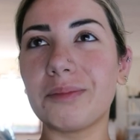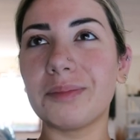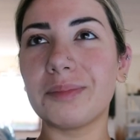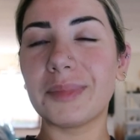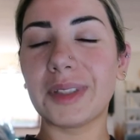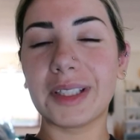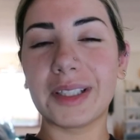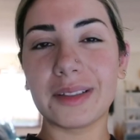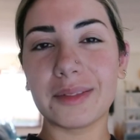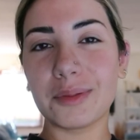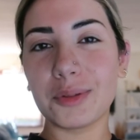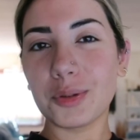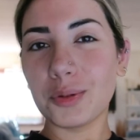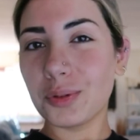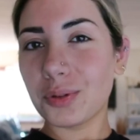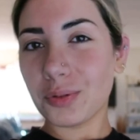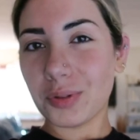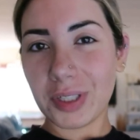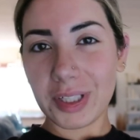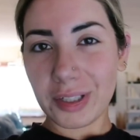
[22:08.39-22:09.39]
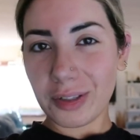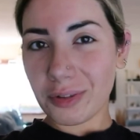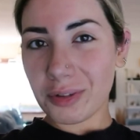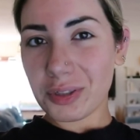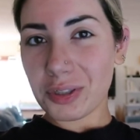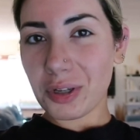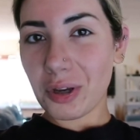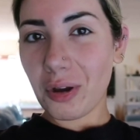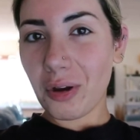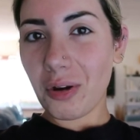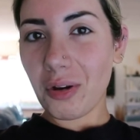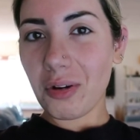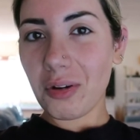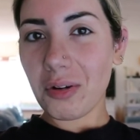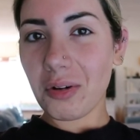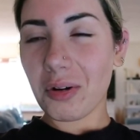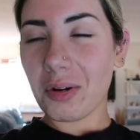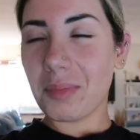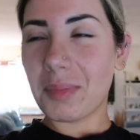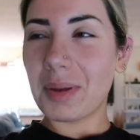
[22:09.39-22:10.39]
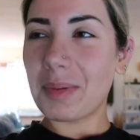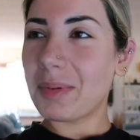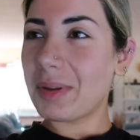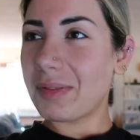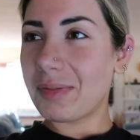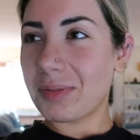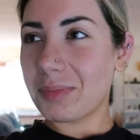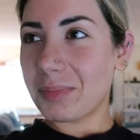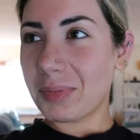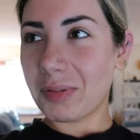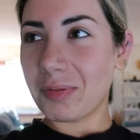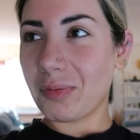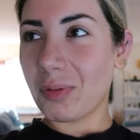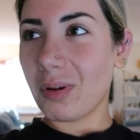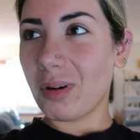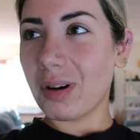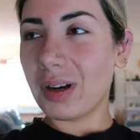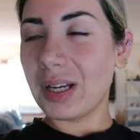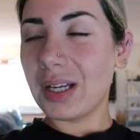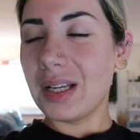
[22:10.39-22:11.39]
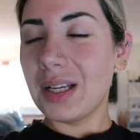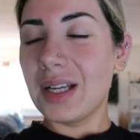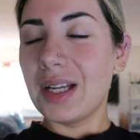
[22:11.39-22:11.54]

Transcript: like two three years ago or maybe even before